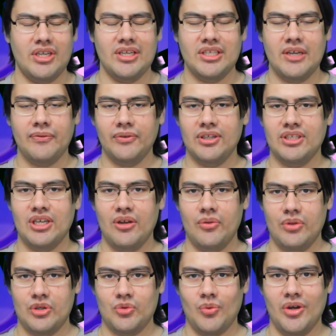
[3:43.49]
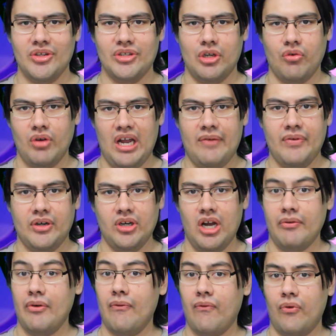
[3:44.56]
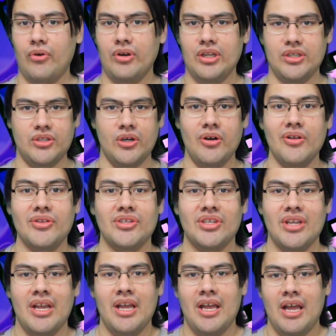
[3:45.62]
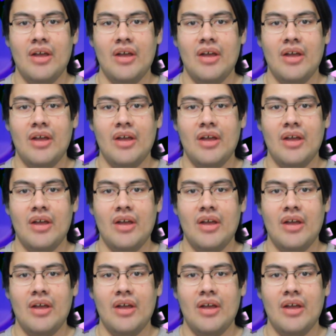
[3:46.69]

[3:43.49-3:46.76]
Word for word: You can definitely tell this was a graphic novel for adults.